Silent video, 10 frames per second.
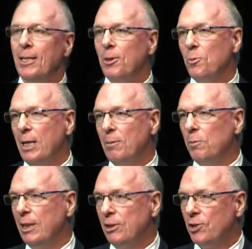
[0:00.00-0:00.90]
when
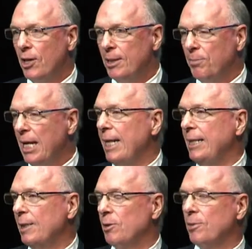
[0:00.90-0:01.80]
we started
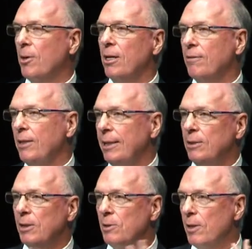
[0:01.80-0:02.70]
planning this as part of our
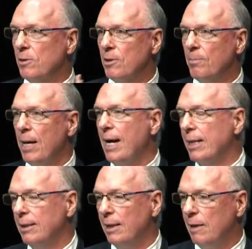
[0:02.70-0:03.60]
energy system
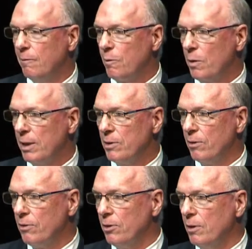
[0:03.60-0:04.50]
back in the late 40s
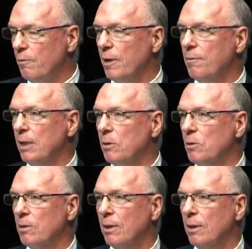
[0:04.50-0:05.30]
and through the 50s.